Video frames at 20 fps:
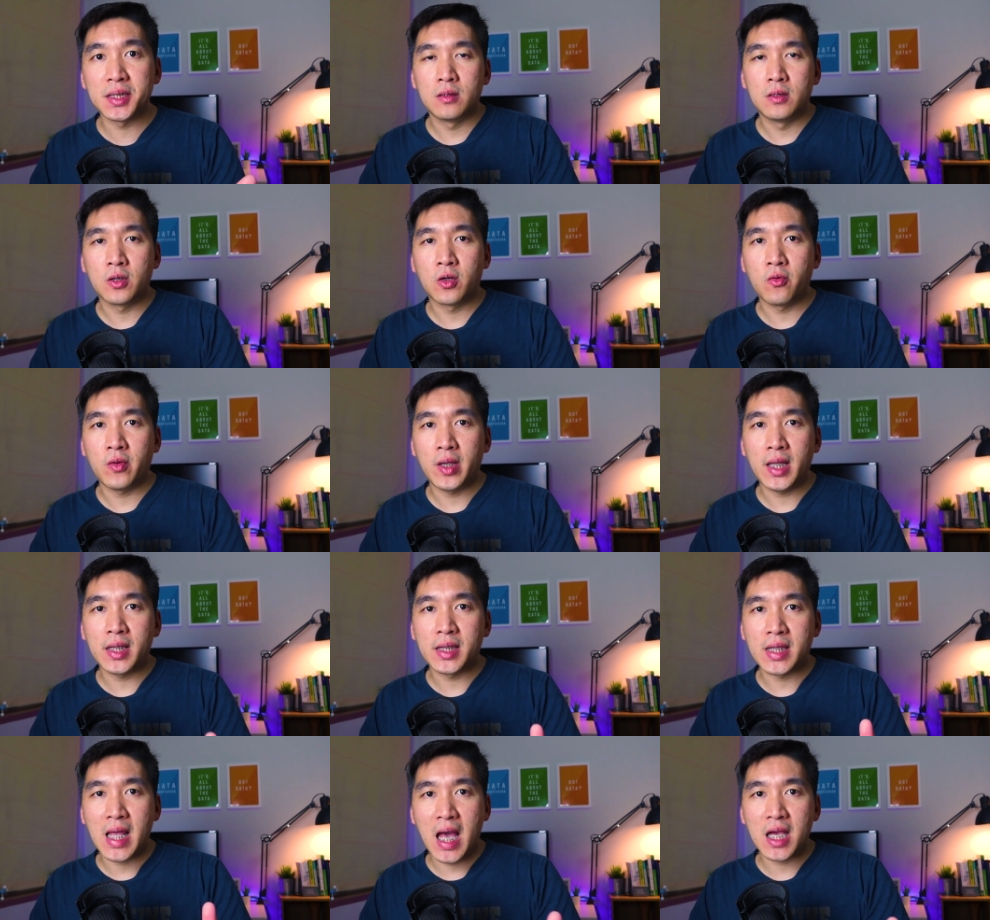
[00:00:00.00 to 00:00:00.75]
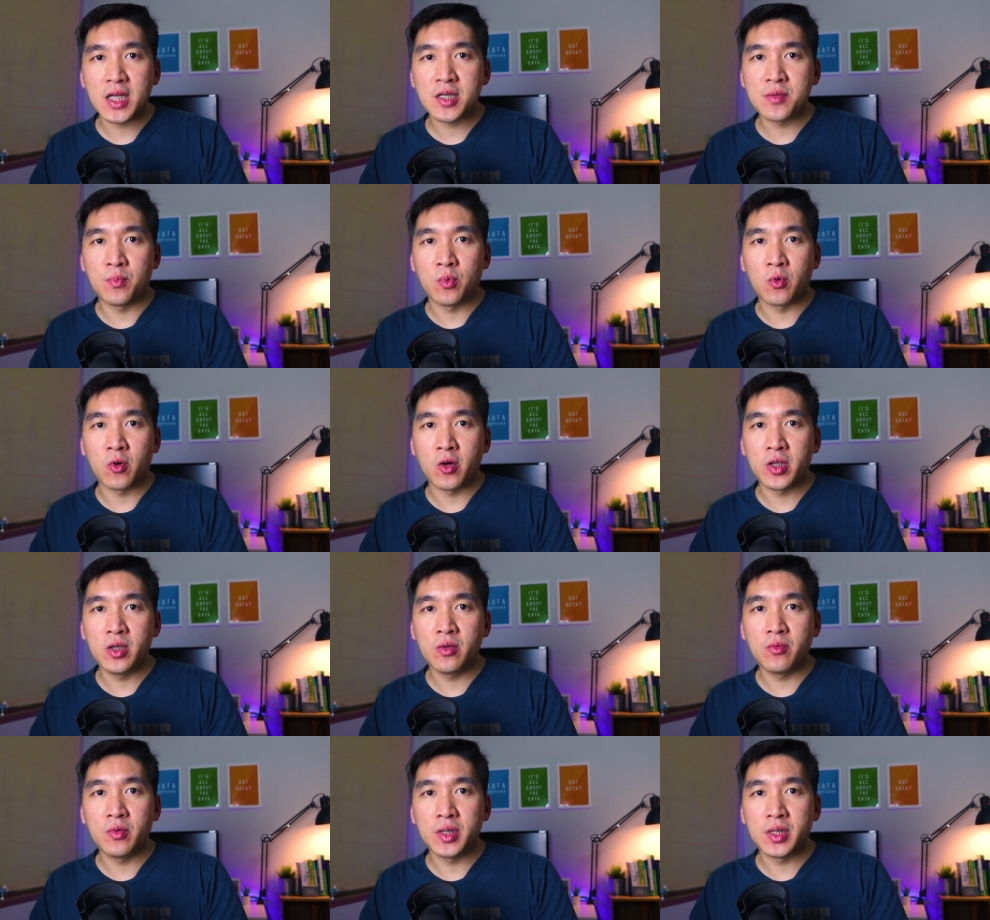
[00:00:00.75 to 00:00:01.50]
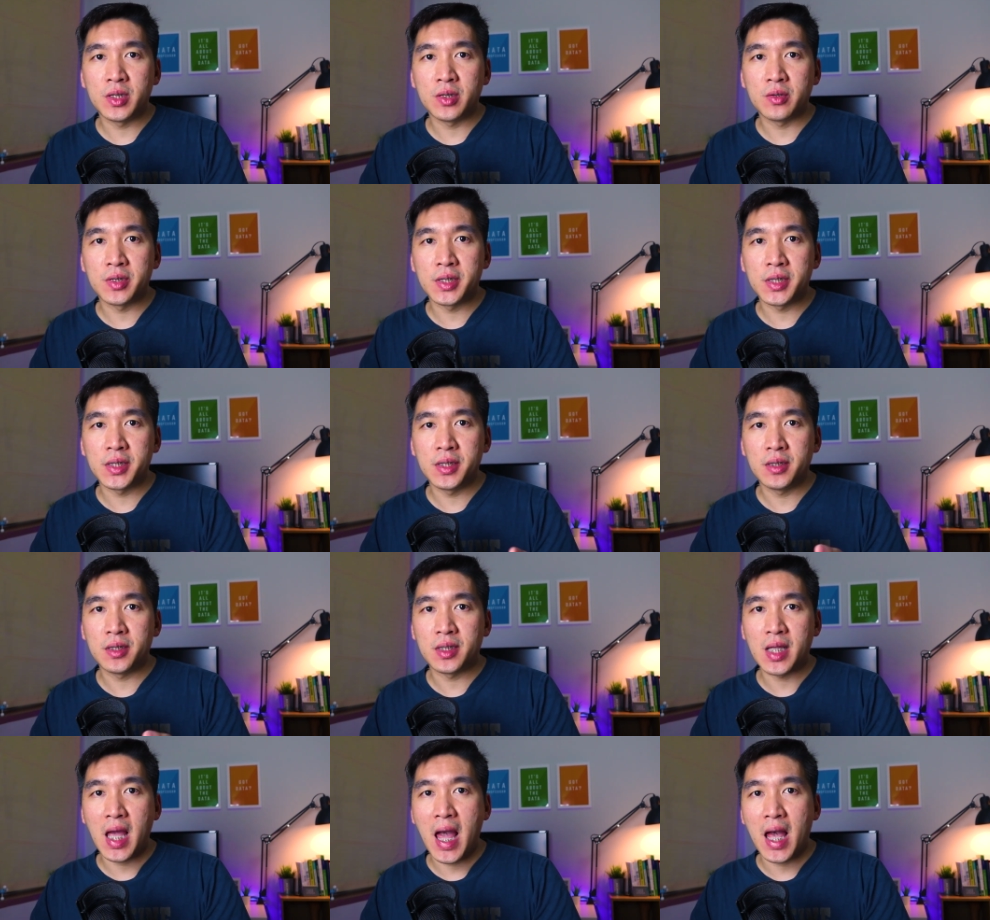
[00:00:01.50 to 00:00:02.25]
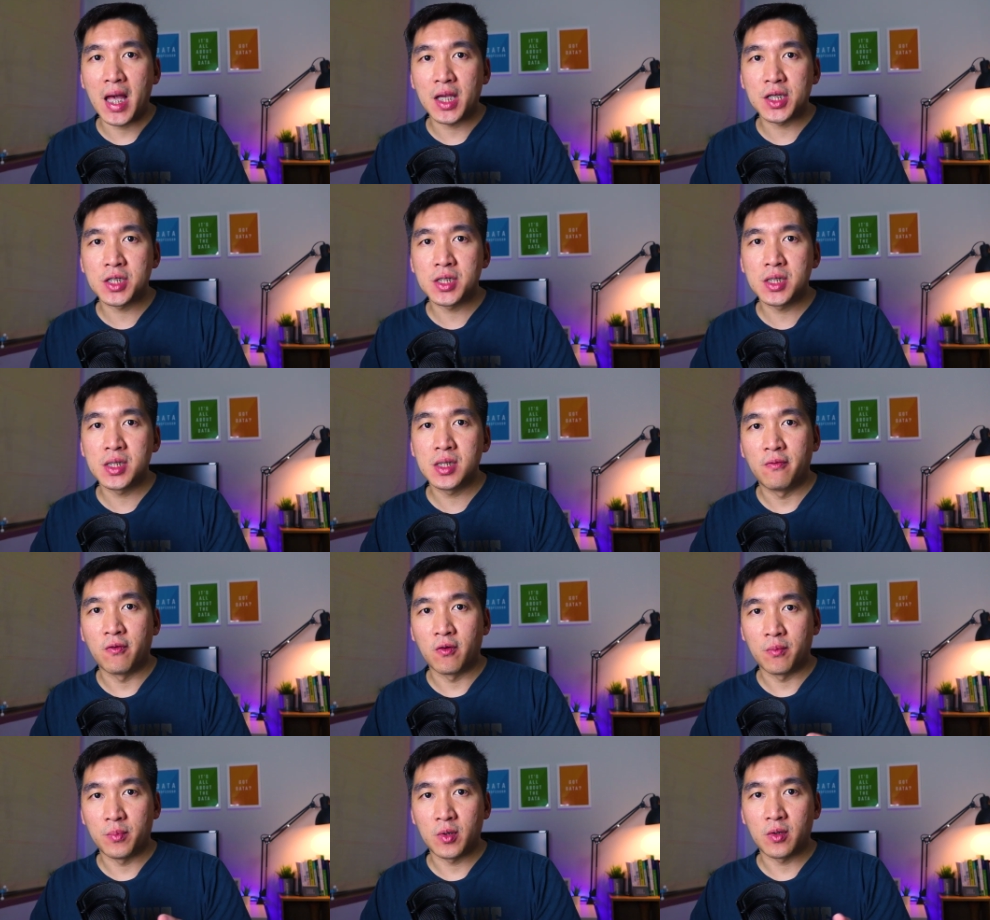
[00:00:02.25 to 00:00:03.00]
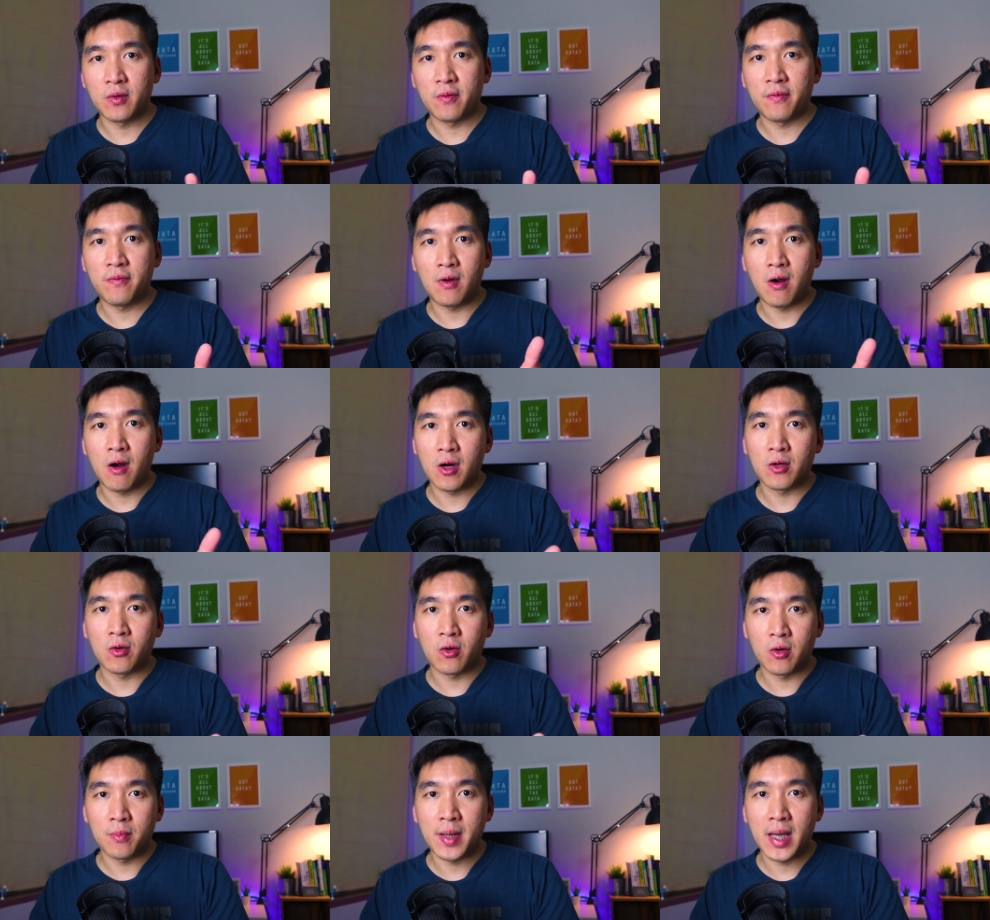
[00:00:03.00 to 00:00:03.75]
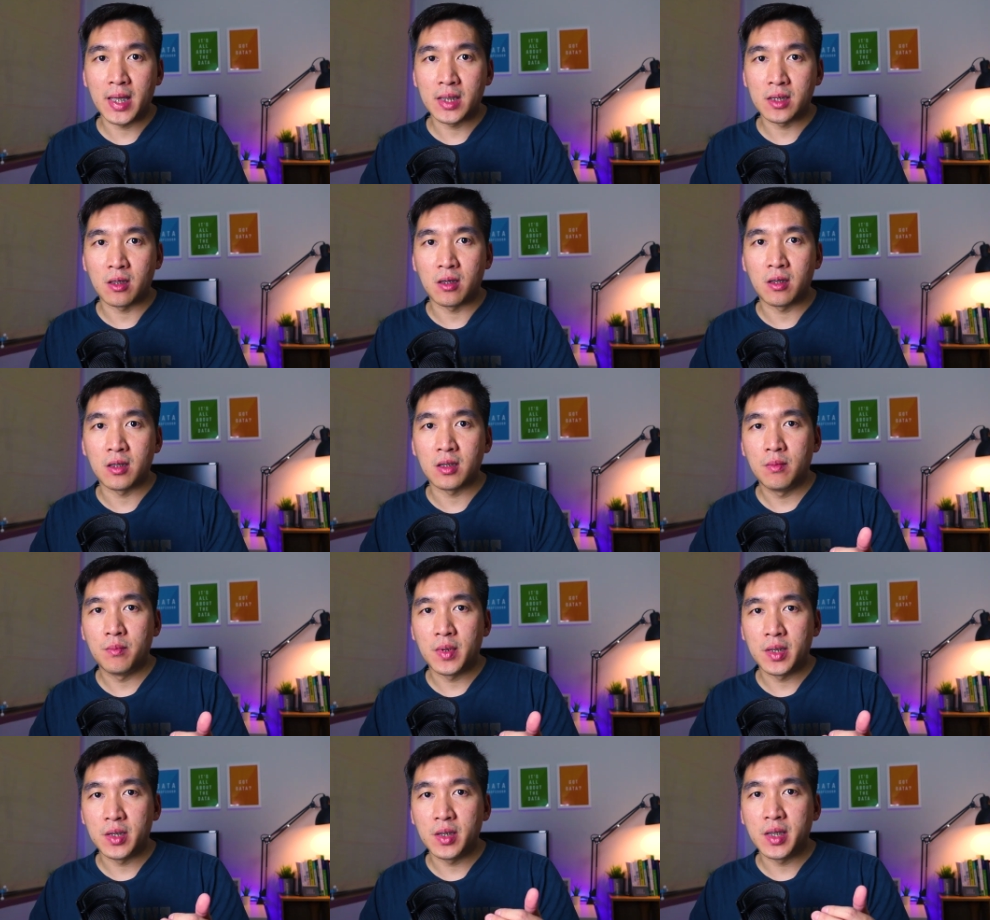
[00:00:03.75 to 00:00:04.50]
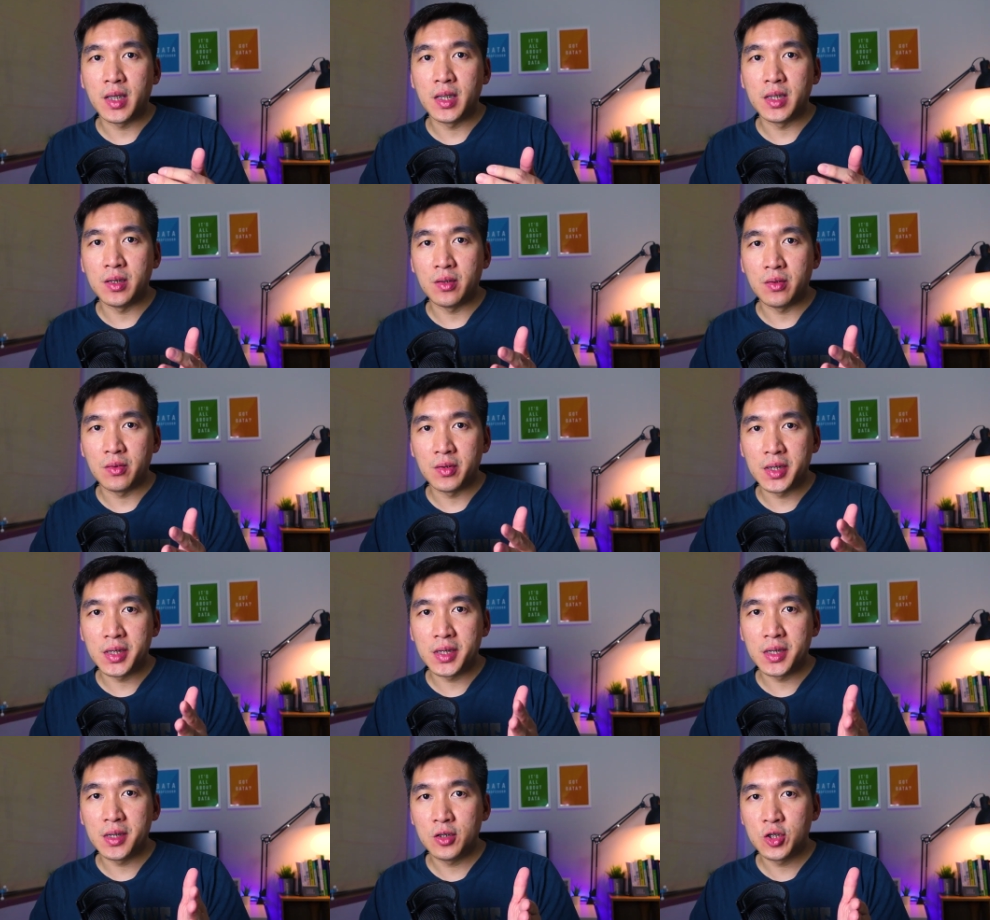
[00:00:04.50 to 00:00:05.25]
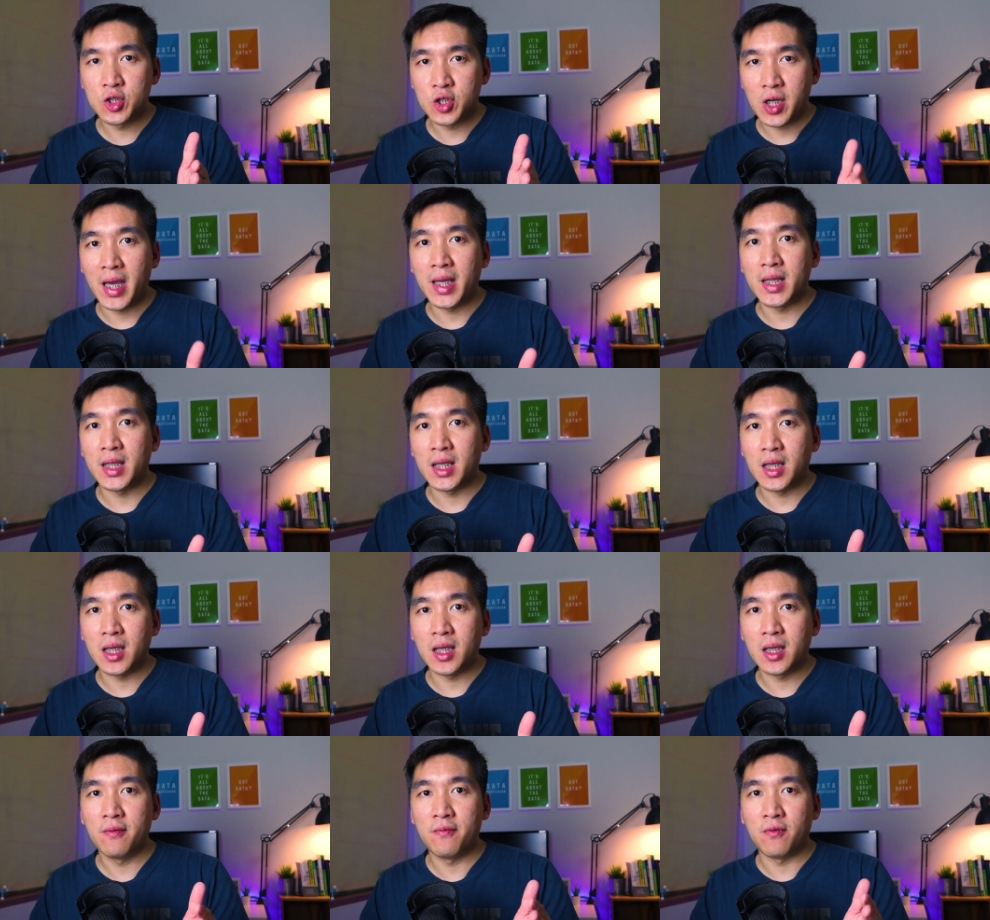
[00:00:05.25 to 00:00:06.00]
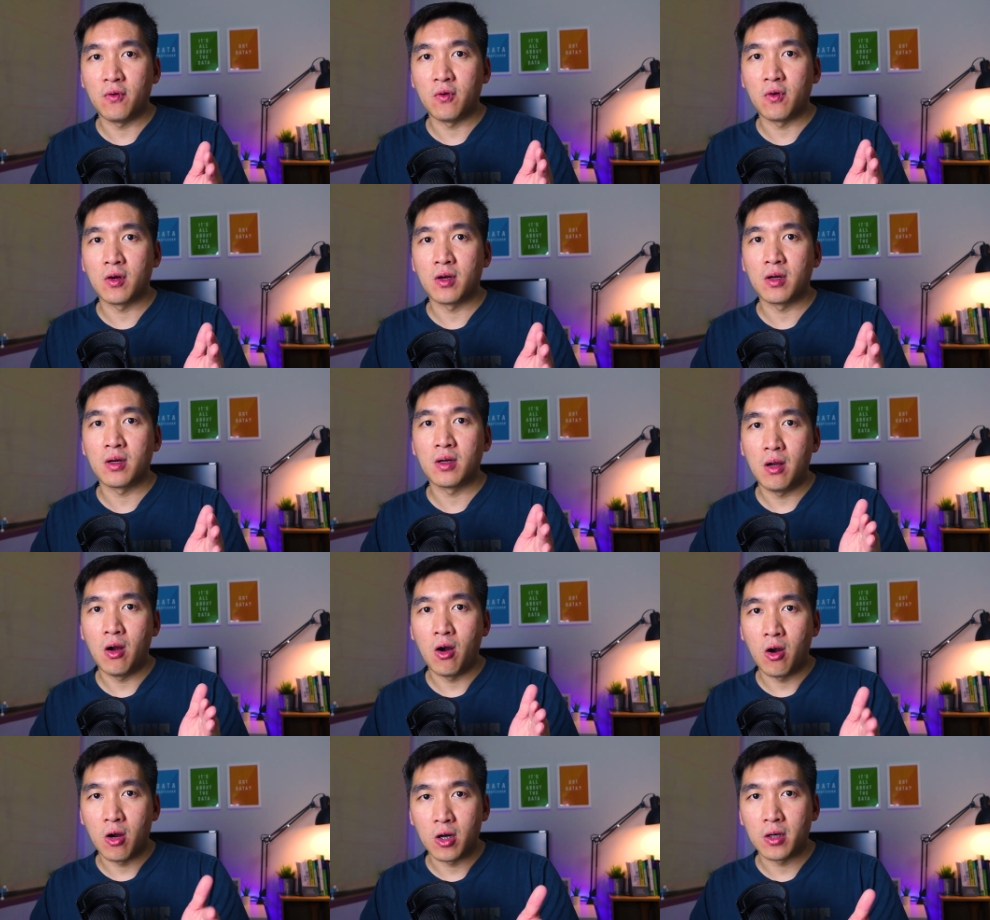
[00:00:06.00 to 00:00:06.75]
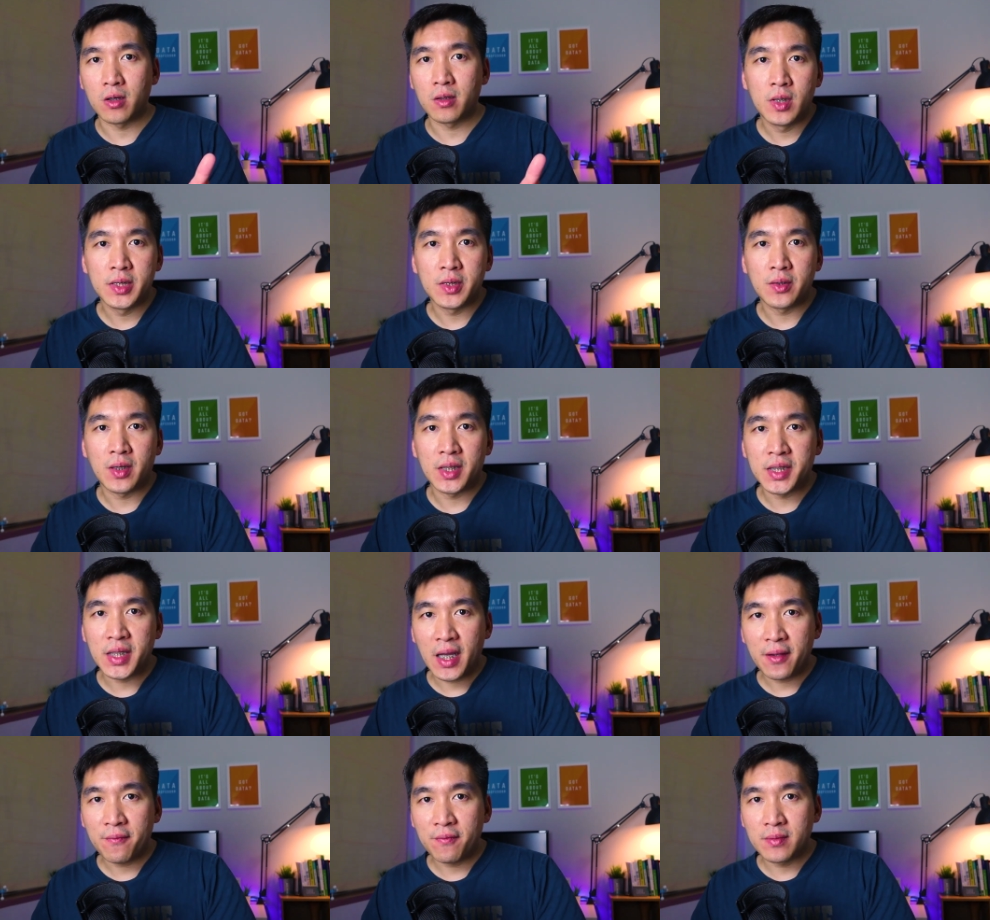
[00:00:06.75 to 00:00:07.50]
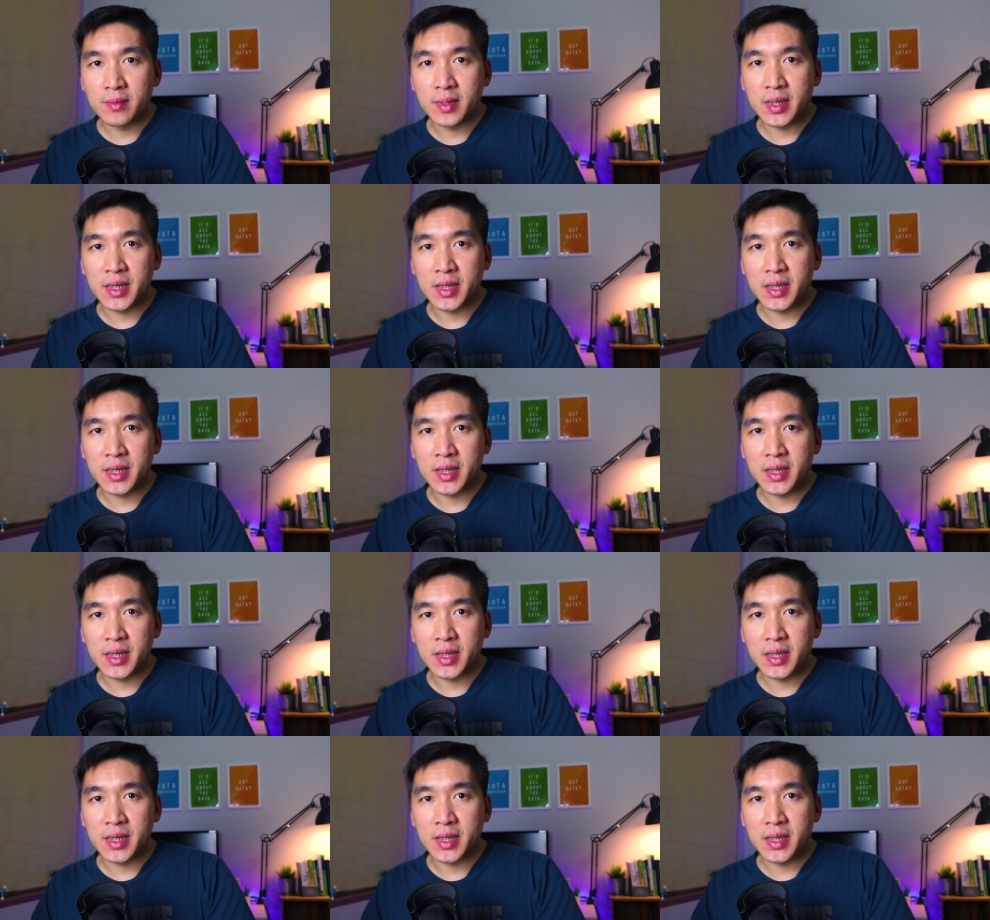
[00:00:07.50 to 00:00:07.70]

To create dashboard, you would use dash for both R or Python, but you can use shiny for R. So aside from